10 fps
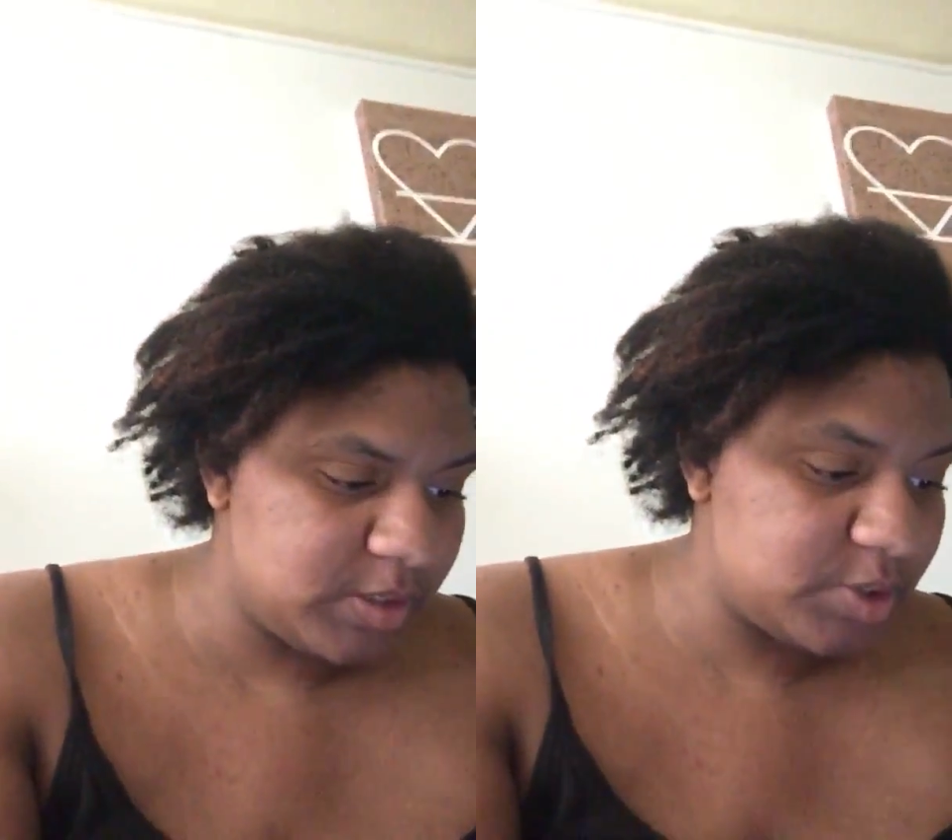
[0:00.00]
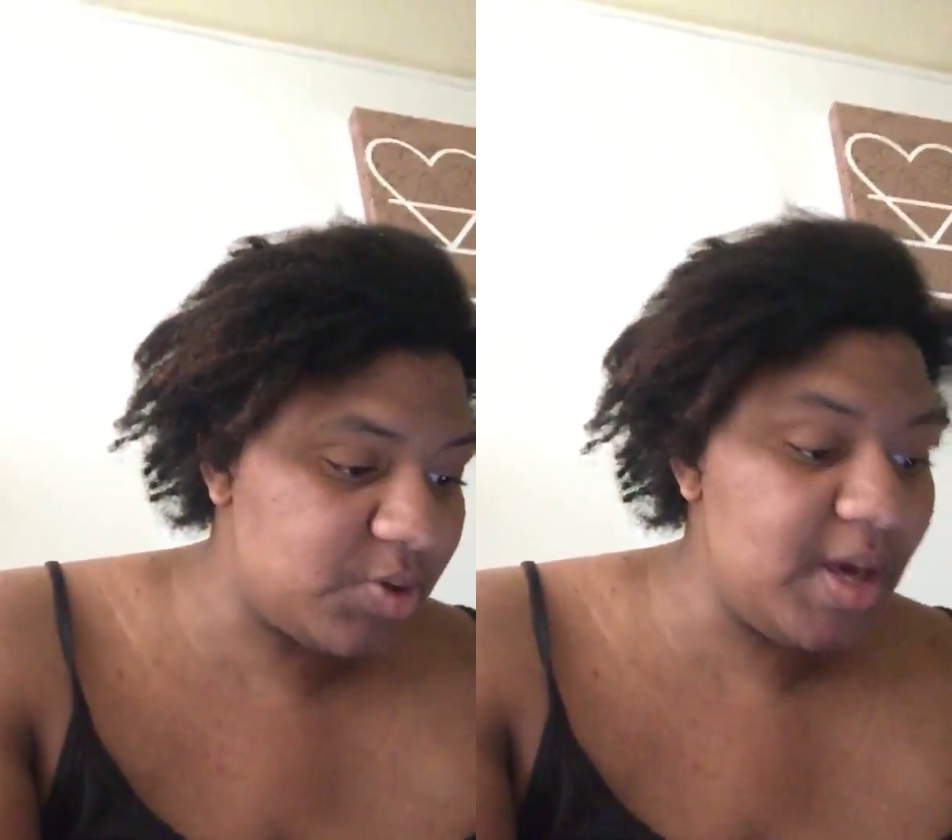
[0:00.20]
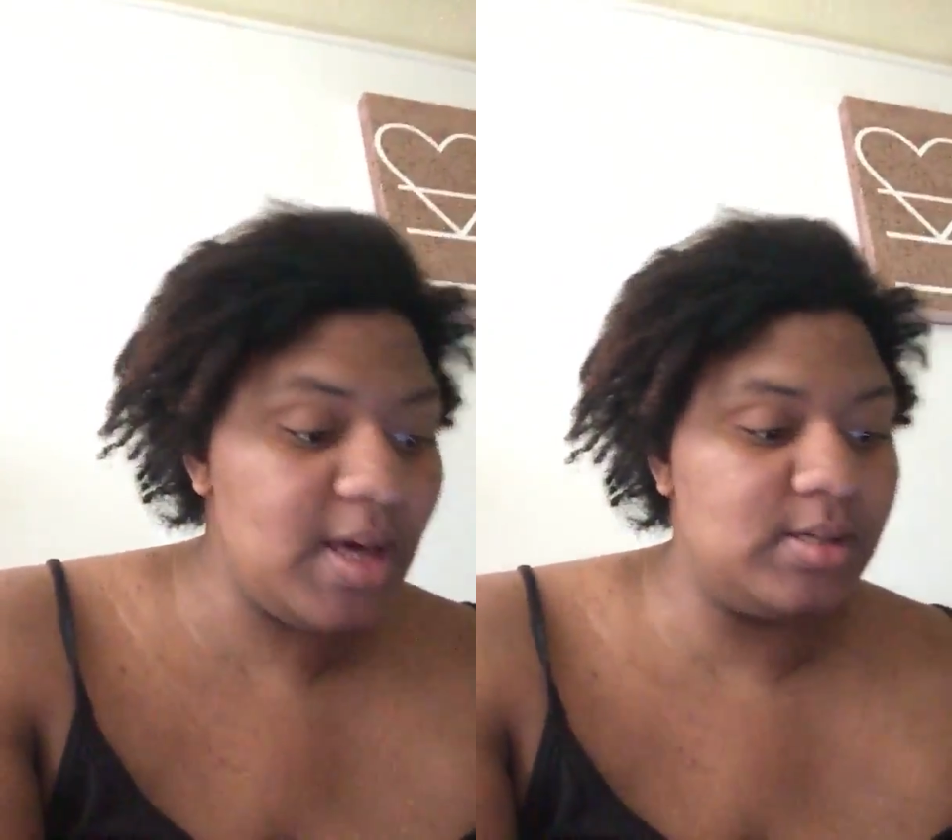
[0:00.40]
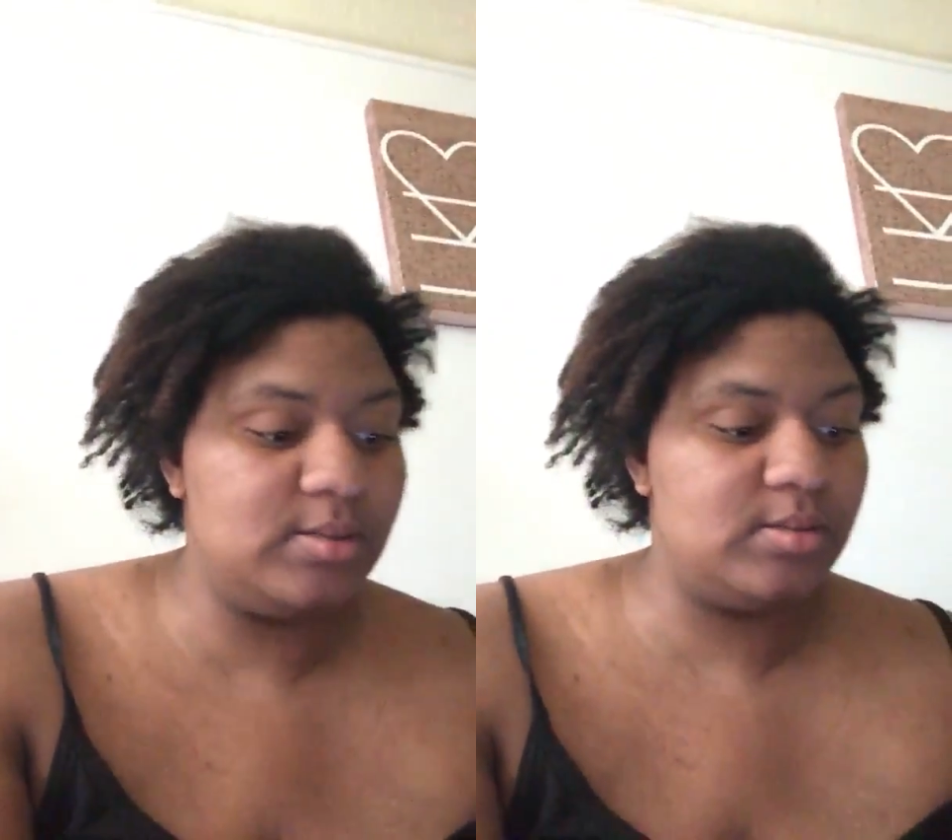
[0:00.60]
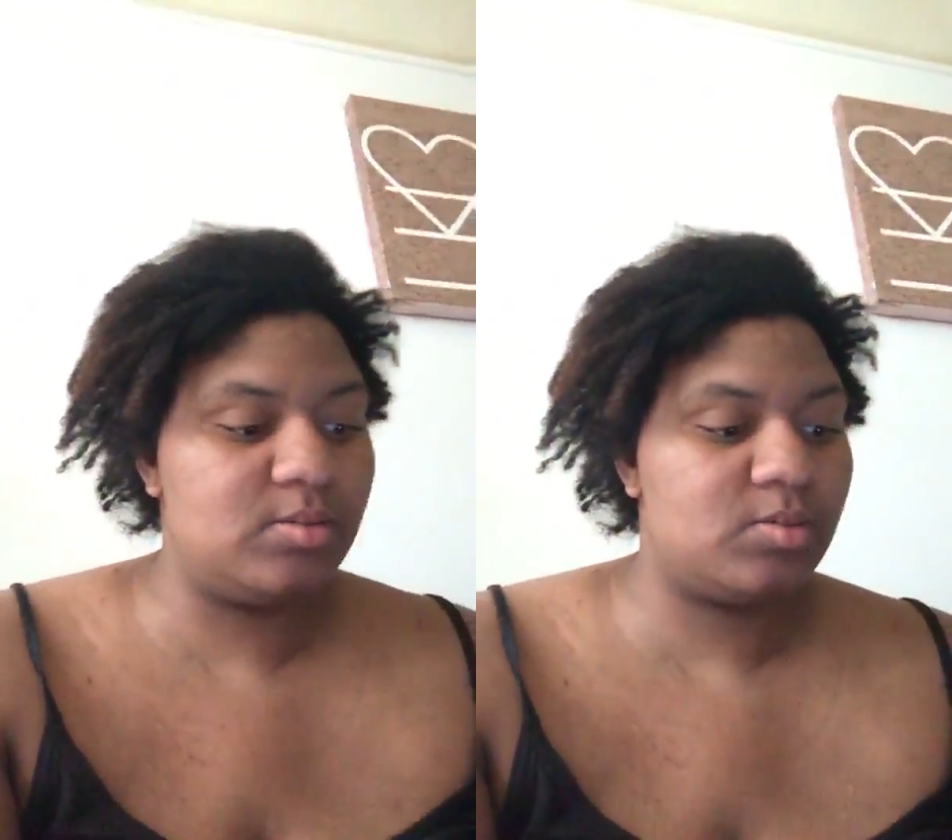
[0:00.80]
So yeah,
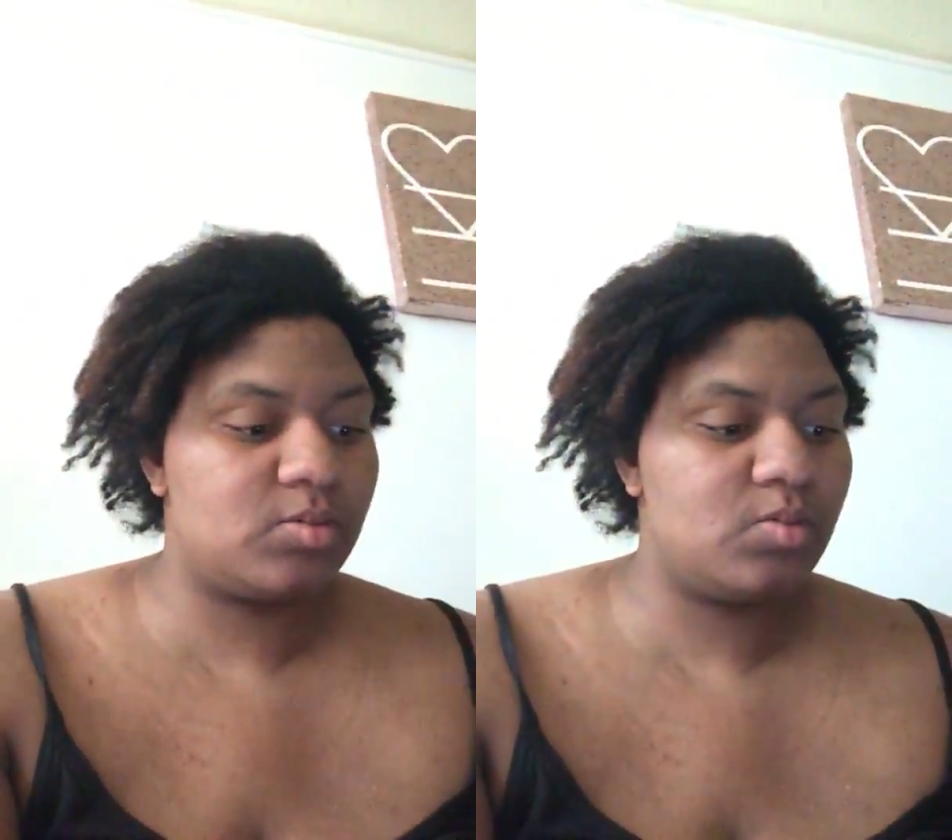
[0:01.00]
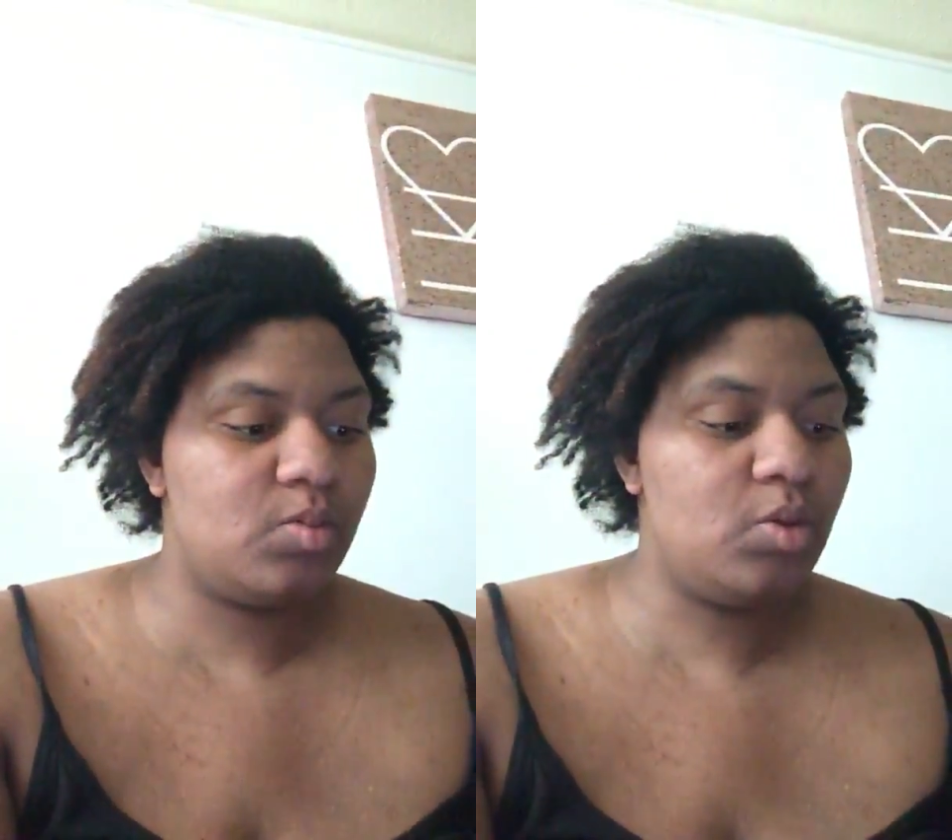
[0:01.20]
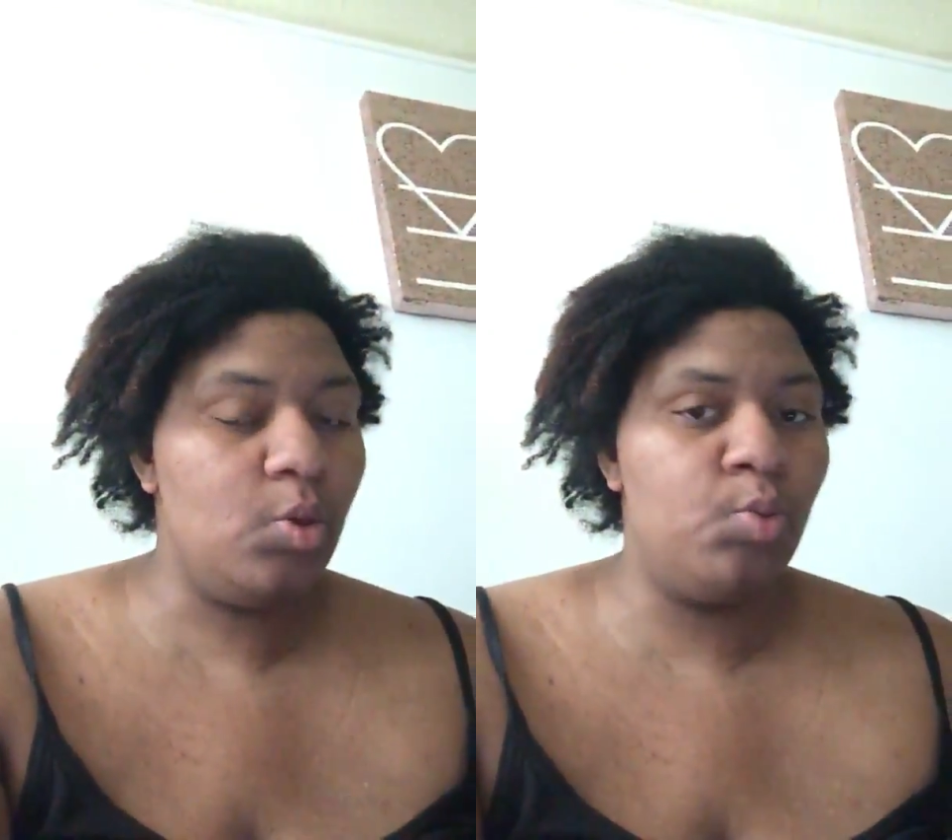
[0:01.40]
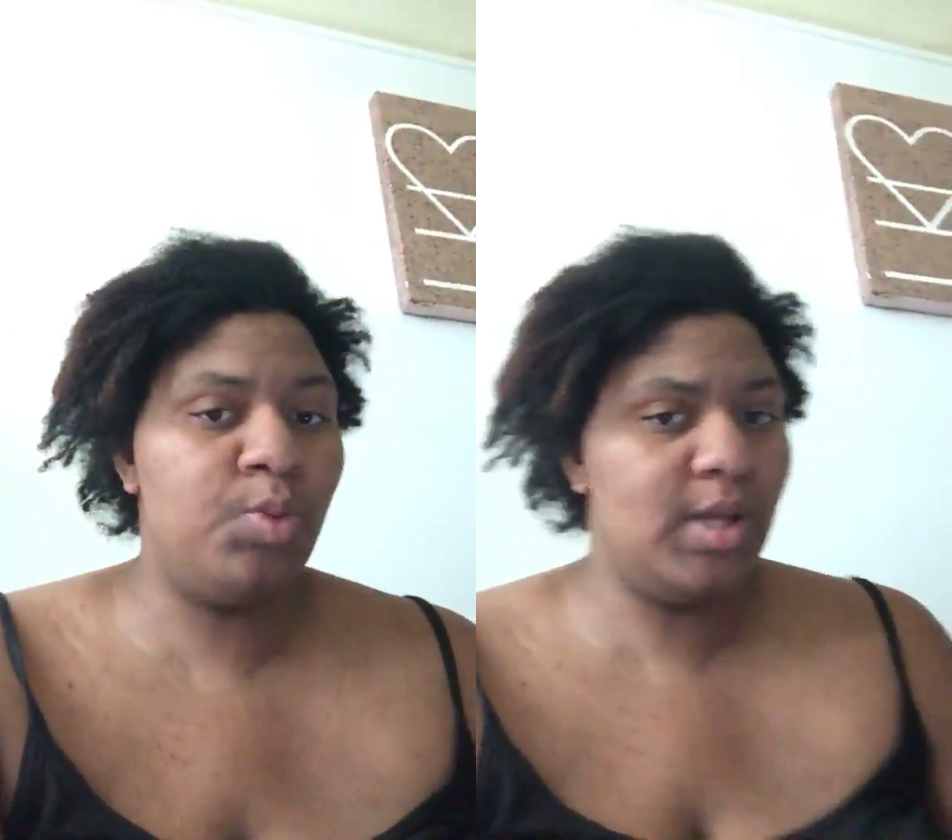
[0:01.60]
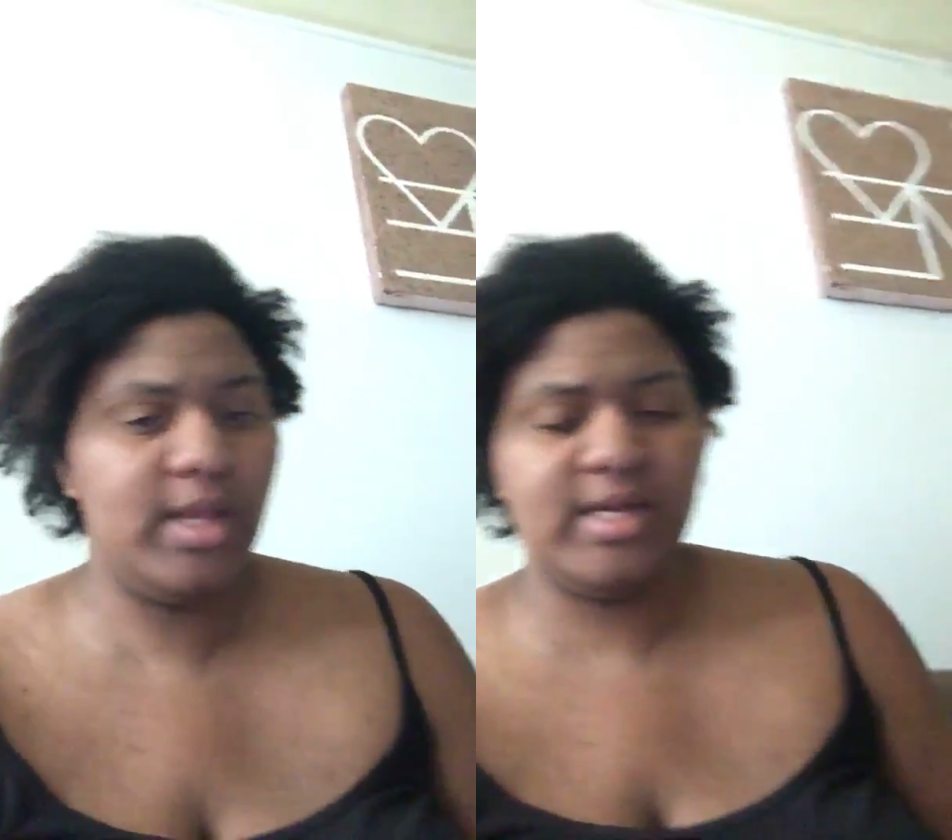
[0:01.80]
really